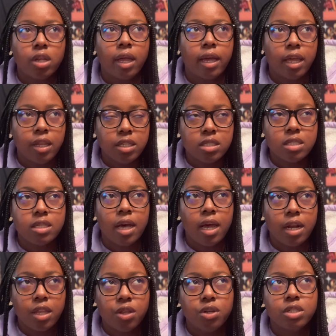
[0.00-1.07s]
Like in the
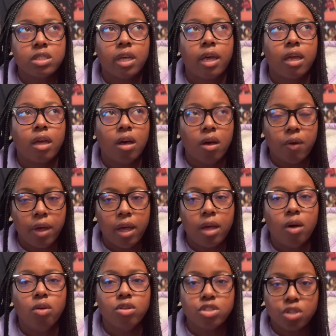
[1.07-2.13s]
society, they're just like, okay,
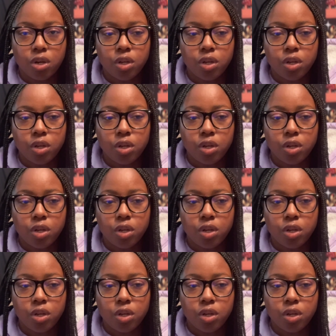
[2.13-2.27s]
oldest girl,